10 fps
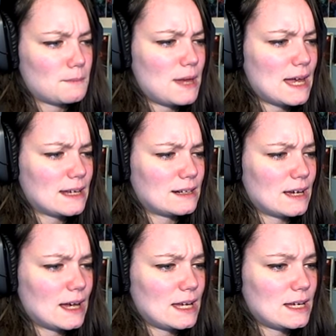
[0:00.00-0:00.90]
Man,
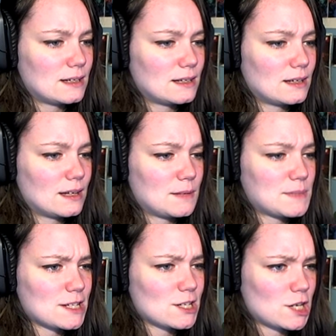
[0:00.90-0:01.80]
I, I'm
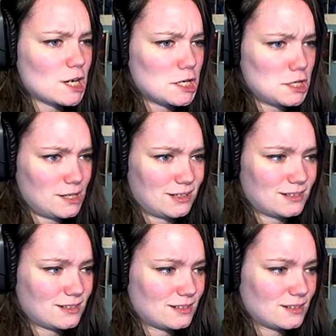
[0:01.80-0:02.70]
such a turd.
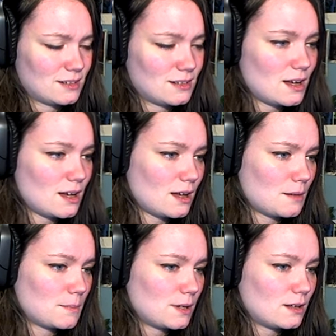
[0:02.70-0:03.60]

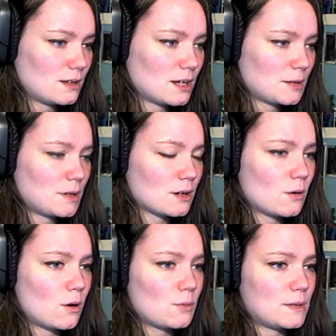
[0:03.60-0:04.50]
Um, I'm gonna
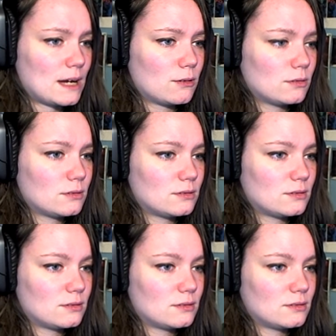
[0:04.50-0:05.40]
go home now.
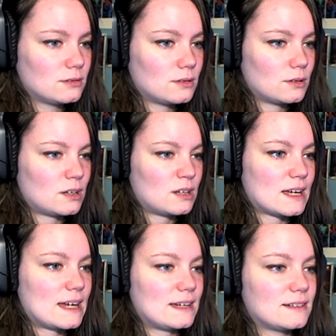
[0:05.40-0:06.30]

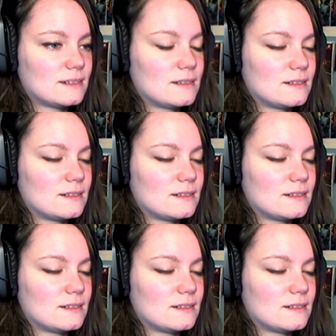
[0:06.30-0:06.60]
Okay.